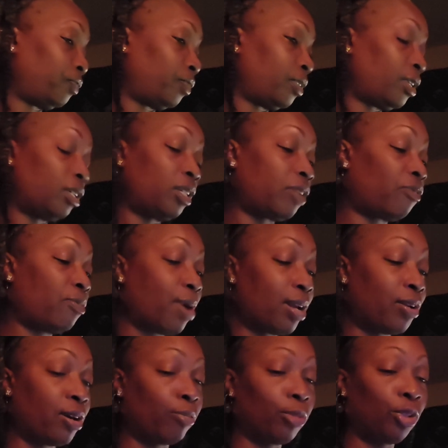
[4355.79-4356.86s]
Because
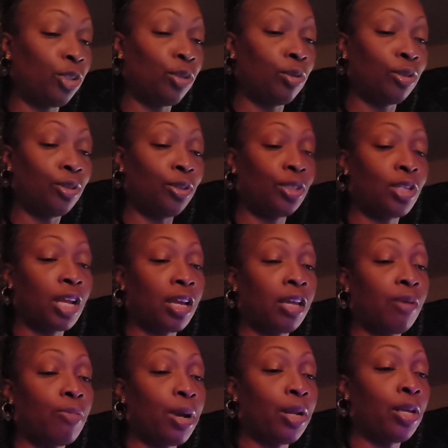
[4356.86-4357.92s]
everybody not mature, just like
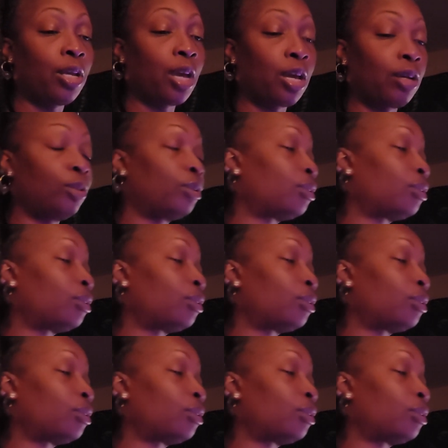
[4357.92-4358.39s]
everybody ain't got good